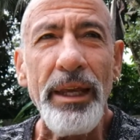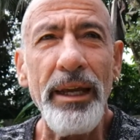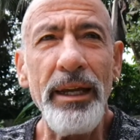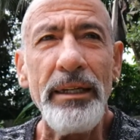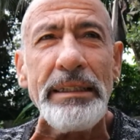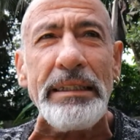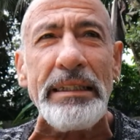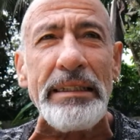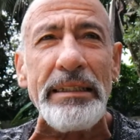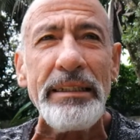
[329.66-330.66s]
And
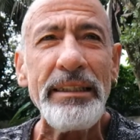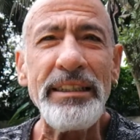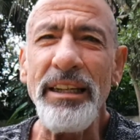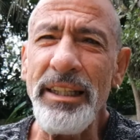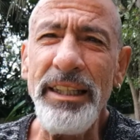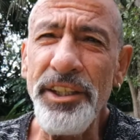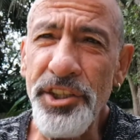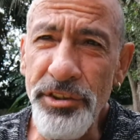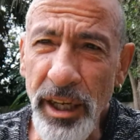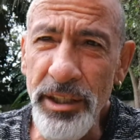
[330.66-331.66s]
it's like an
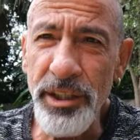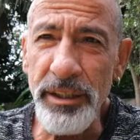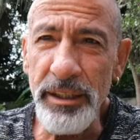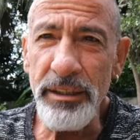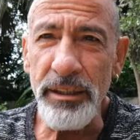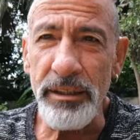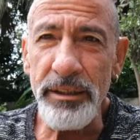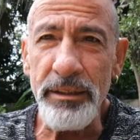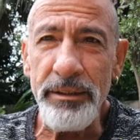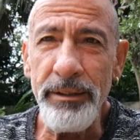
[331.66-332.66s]
instruction, isn't it?
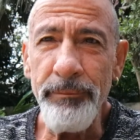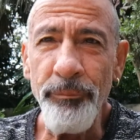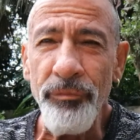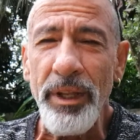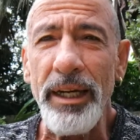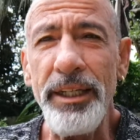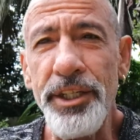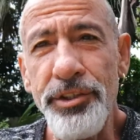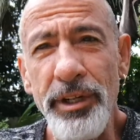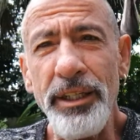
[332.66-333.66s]
An
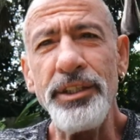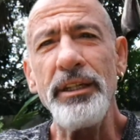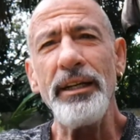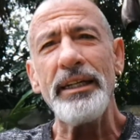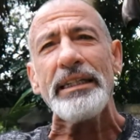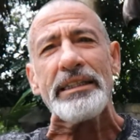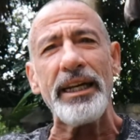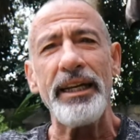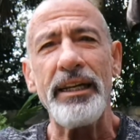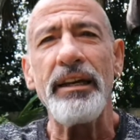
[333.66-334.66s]
instruction I can
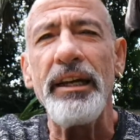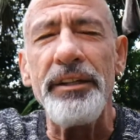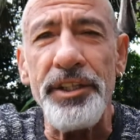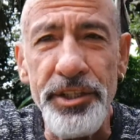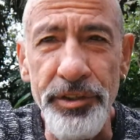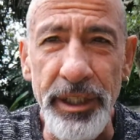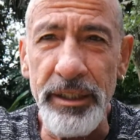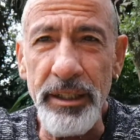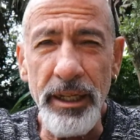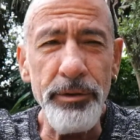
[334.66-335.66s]
take in the street.
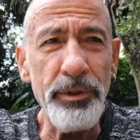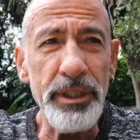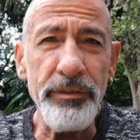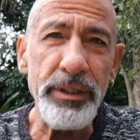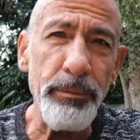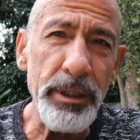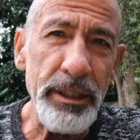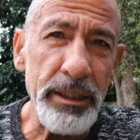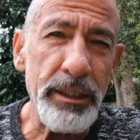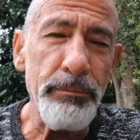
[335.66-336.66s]
In other words, if someone
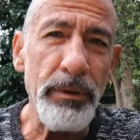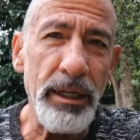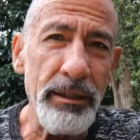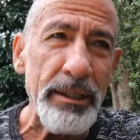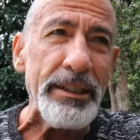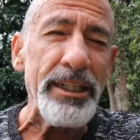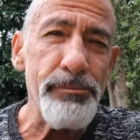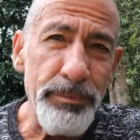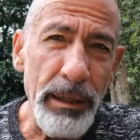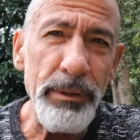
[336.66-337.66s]
is in
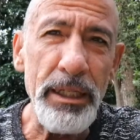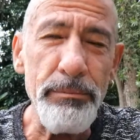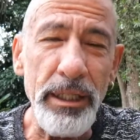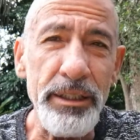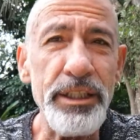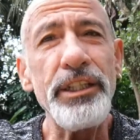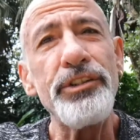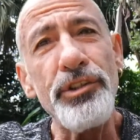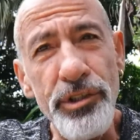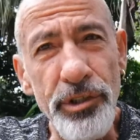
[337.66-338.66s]
public domain and says,
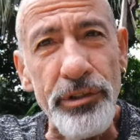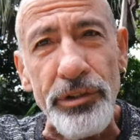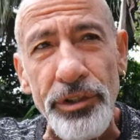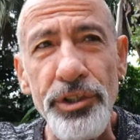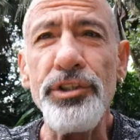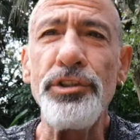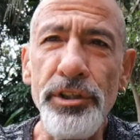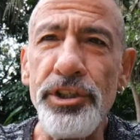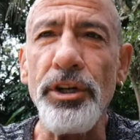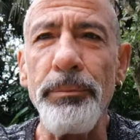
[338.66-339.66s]
you should do this, you
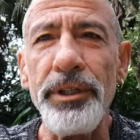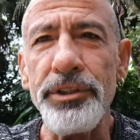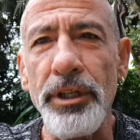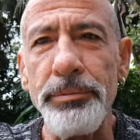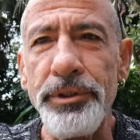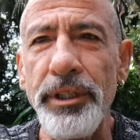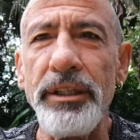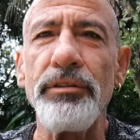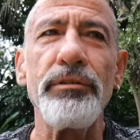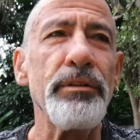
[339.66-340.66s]
should stop at a stop street,
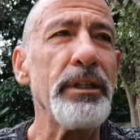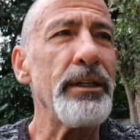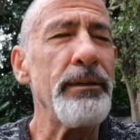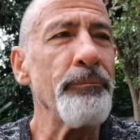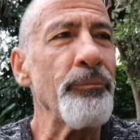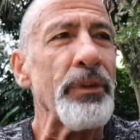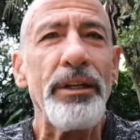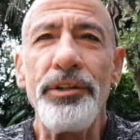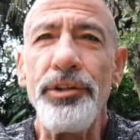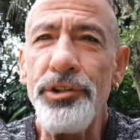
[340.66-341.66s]
or
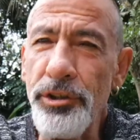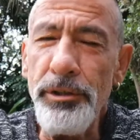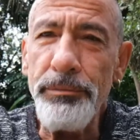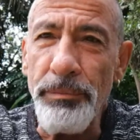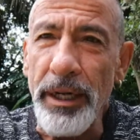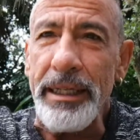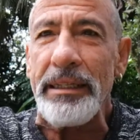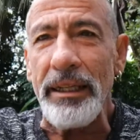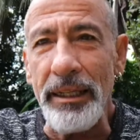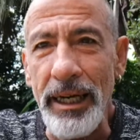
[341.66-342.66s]
you shouldn't break
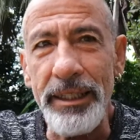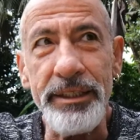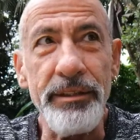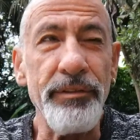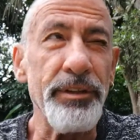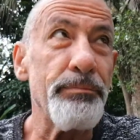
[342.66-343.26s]
the lights of